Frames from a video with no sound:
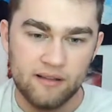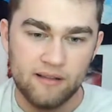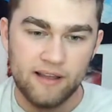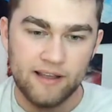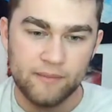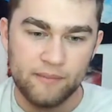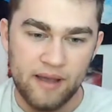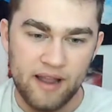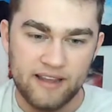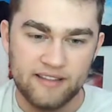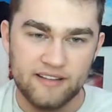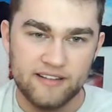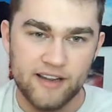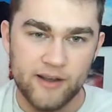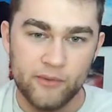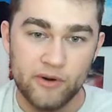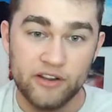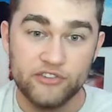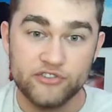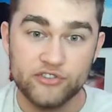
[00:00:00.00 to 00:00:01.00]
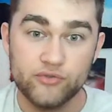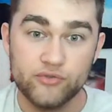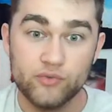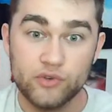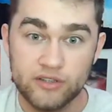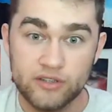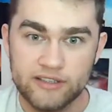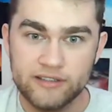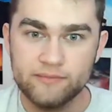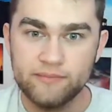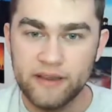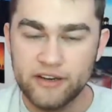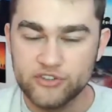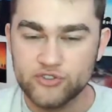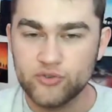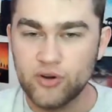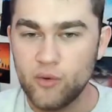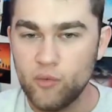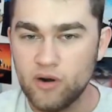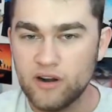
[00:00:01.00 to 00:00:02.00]
like back in the day when I used to really make
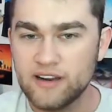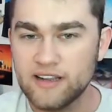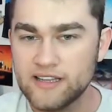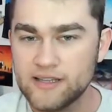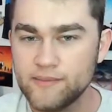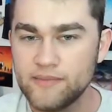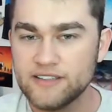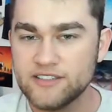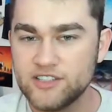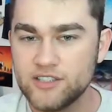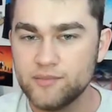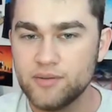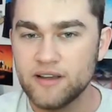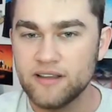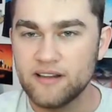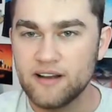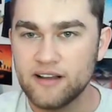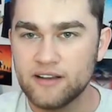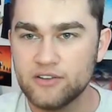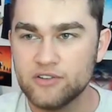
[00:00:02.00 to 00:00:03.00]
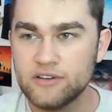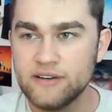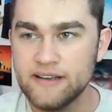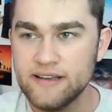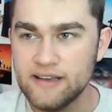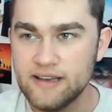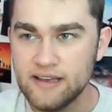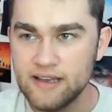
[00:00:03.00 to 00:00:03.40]
sure I want to get the best GPA that I could,